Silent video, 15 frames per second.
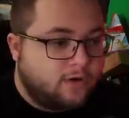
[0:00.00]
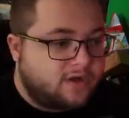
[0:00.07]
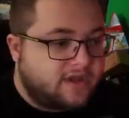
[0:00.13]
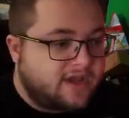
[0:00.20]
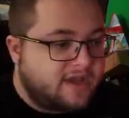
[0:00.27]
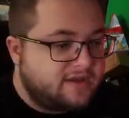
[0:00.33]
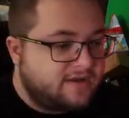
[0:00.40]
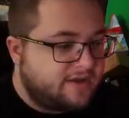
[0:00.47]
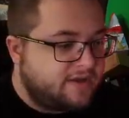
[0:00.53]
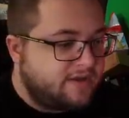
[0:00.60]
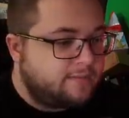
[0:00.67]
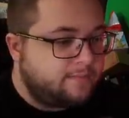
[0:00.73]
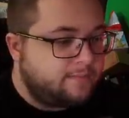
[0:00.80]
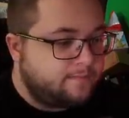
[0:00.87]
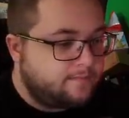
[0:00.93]

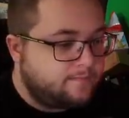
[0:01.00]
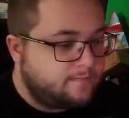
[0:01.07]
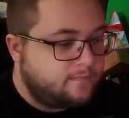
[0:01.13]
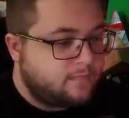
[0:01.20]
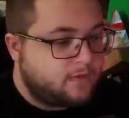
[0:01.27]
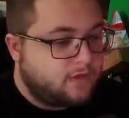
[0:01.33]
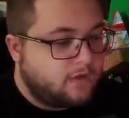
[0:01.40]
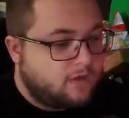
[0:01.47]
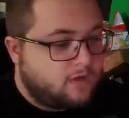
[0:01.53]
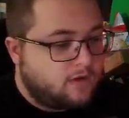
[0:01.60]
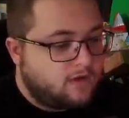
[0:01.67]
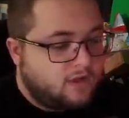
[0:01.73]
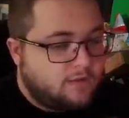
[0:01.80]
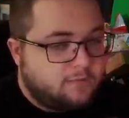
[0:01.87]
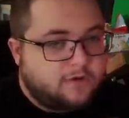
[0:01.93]
KD?
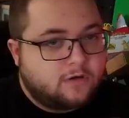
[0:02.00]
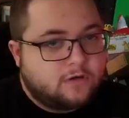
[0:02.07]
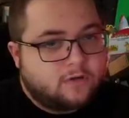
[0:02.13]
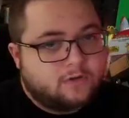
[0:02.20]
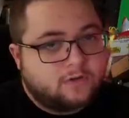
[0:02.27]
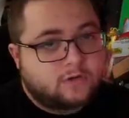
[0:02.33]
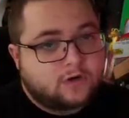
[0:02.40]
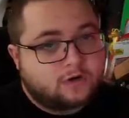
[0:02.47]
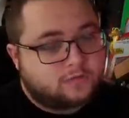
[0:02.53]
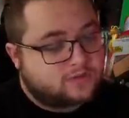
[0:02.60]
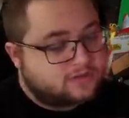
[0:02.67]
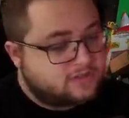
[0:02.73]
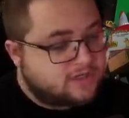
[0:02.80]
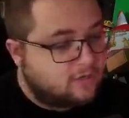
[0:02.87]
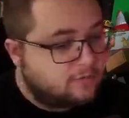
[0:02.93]
Let me know in the
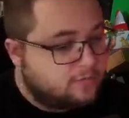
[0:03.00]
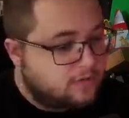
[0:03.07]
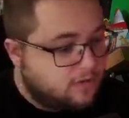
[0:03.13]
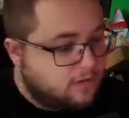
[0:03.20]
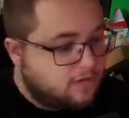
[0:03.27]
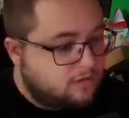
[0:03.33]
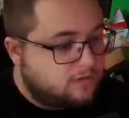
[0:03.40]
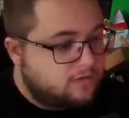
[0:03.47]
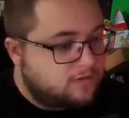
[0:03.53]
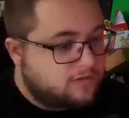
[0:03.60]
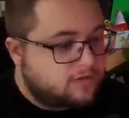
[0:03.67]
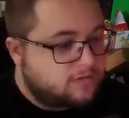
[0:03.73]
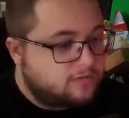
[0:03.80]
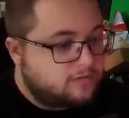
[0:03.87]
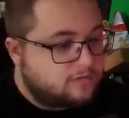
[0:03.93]
comments down below. And
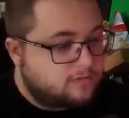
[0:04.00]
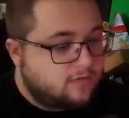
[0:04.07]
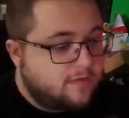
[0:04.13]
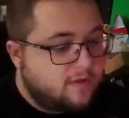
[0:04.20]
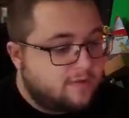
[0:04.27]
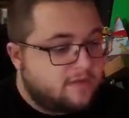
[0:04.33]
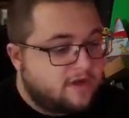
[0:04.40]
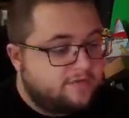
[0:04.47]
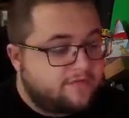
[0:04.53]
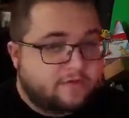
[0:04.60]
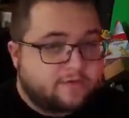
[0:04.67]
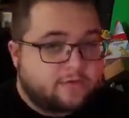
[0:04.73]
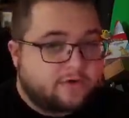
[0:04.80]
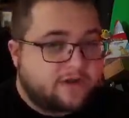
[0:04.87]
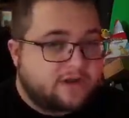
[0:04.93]
remember, if you haven't
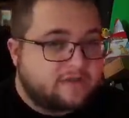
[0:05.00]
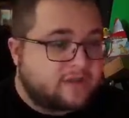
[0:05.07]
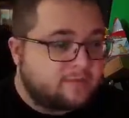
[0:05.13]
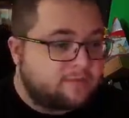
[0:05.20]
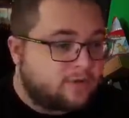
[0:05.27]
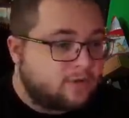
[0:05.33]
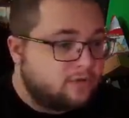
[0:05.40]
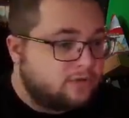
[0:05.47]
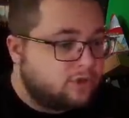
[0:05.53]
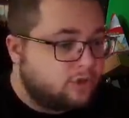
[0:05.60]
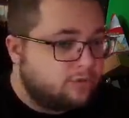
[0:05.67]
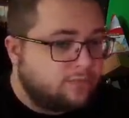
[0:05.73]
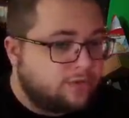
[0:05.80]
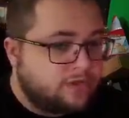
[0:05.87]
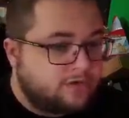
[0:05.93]
already, hit that blue join
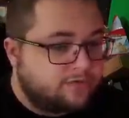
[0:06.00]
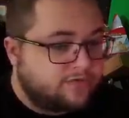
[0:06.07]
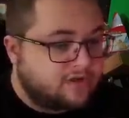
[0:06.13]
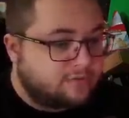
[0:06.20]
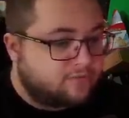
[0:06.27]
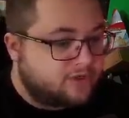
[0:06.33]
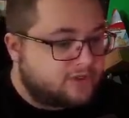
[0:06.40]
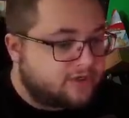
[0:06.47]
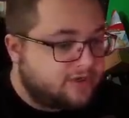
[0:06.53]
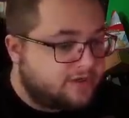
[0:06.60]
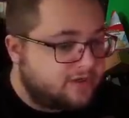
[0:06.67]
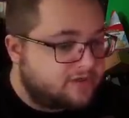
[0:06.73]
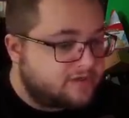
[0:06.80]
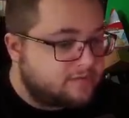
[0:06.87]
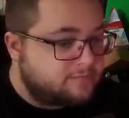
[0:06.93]
button. I'd really appreciate it. It
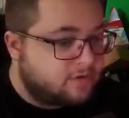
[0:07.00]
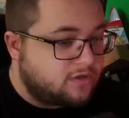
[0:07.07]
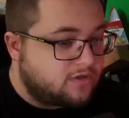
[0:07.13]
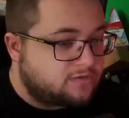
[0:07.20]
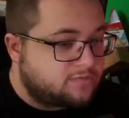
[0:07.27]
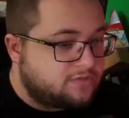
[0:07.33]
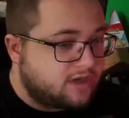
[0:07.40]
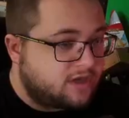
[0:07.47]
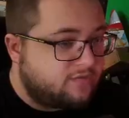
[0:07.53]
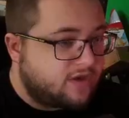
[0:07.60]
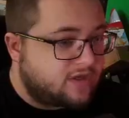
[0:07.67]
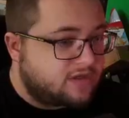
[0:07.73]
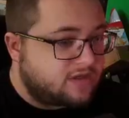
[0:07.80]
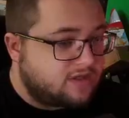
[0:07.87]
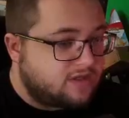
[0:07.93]
supports me
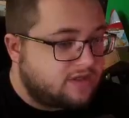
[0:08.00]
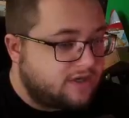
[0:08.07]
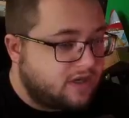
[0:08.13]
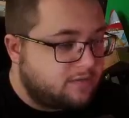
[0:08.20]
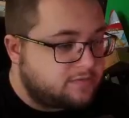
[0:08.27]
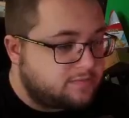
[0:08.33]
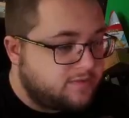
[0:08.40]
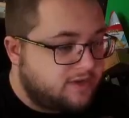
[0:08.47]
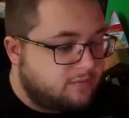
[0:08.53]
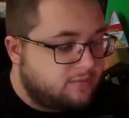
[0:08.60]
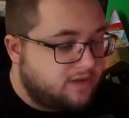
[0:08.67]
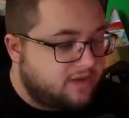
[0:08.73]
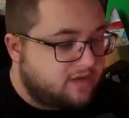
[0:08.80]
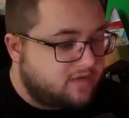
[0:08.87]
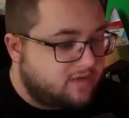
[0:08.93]
directly and helps me out
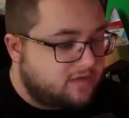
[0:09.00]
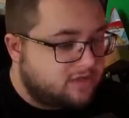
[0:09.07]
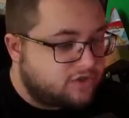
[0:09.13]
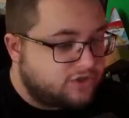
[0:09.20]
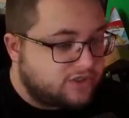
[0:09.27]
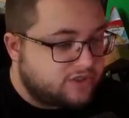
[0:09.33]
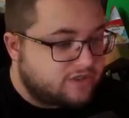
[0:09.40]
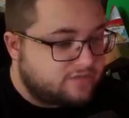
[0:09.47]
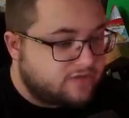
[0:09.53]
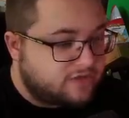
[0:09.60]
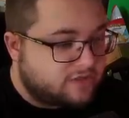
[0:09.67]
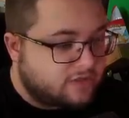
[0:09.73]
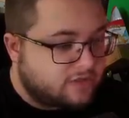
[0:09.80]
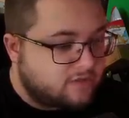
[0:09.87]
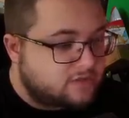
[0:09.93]
making these shitty
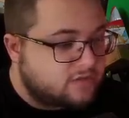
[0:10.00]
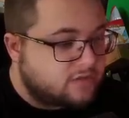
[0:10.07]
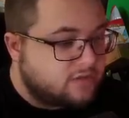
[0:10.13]
videos.